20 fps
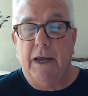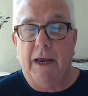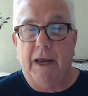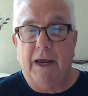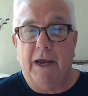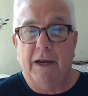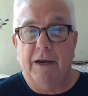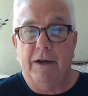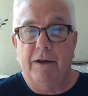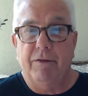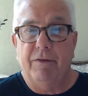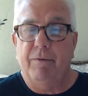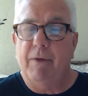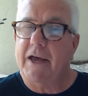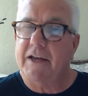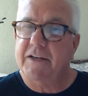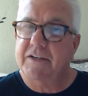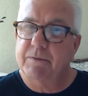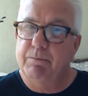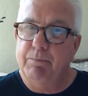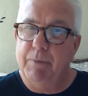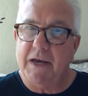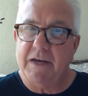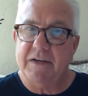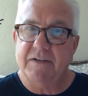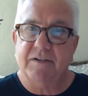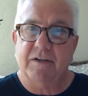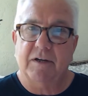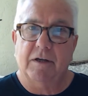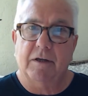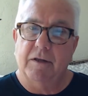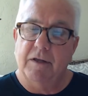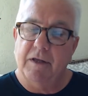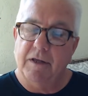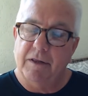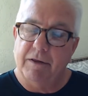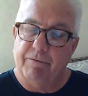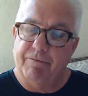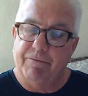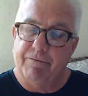And that's
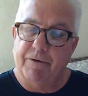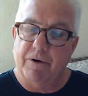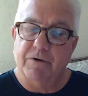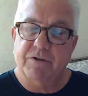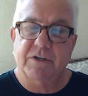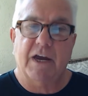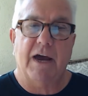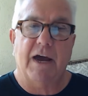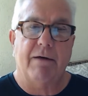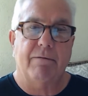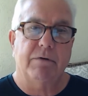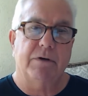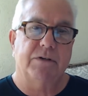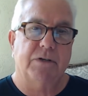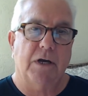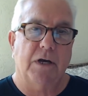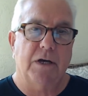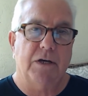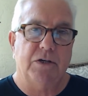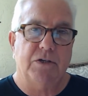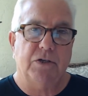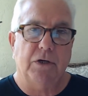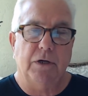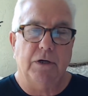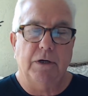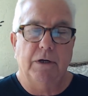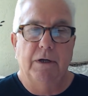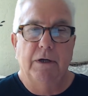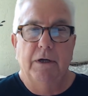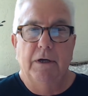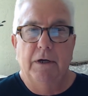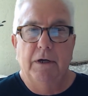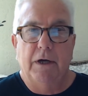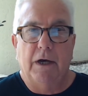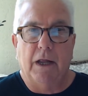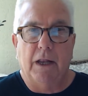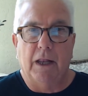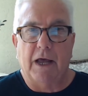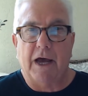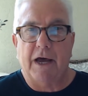basically the first conversation
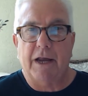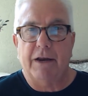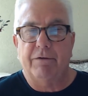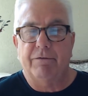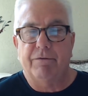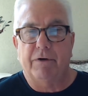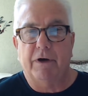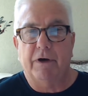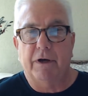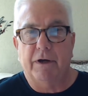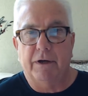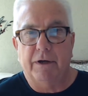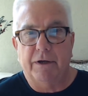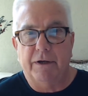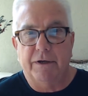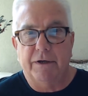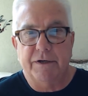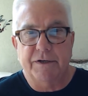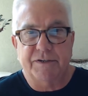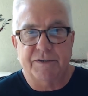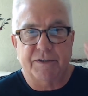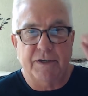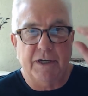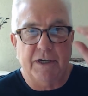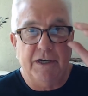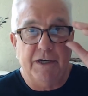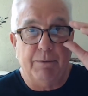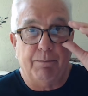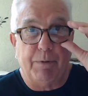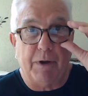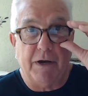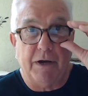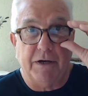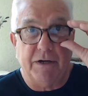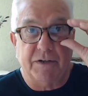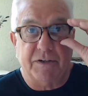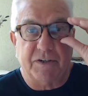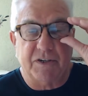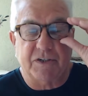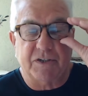a lot of
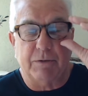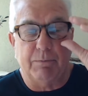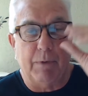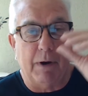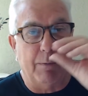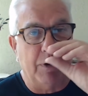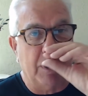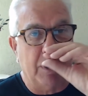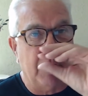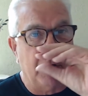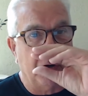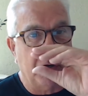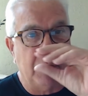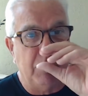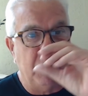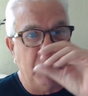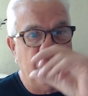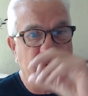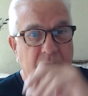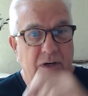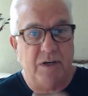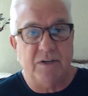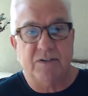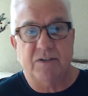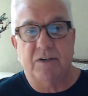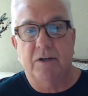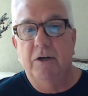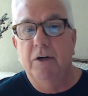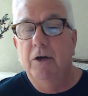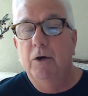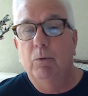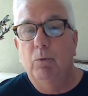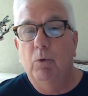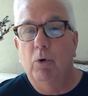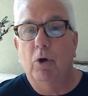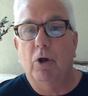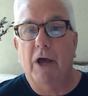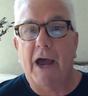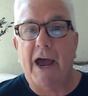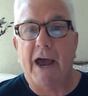independent assisted memory care communities
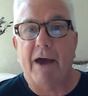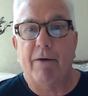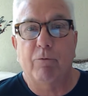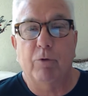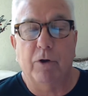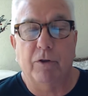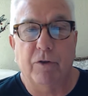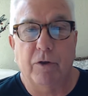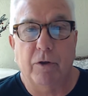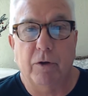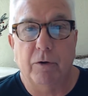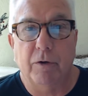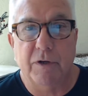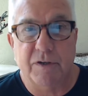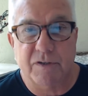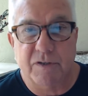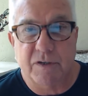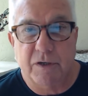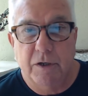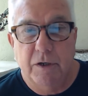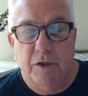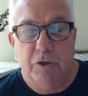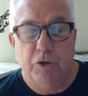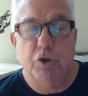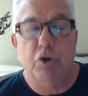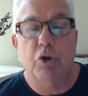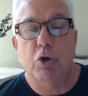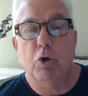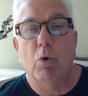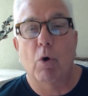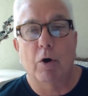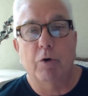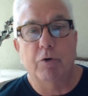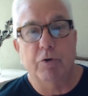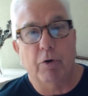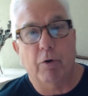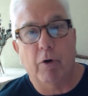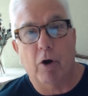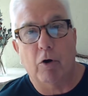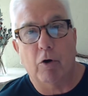will have with you is, do you
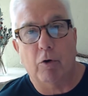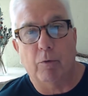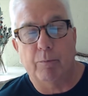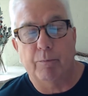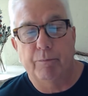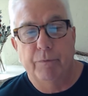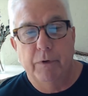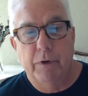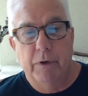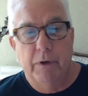own your home?